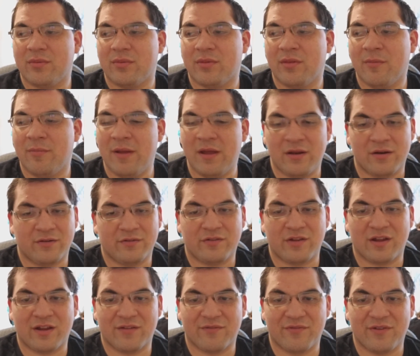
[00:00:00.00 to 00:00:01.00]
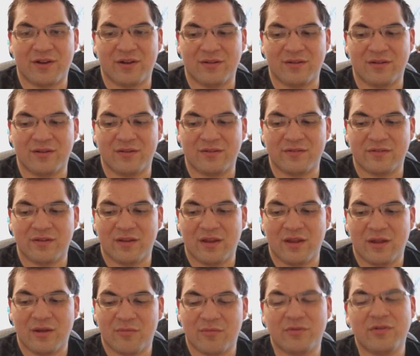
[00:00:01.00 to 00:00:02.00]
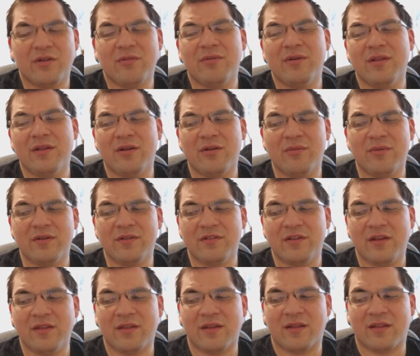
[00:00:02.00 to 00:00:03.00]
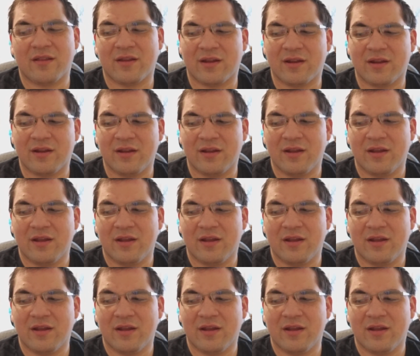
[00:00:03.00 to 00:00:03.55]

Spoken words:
the better second fiddle is, which I really don't want to say that. Like,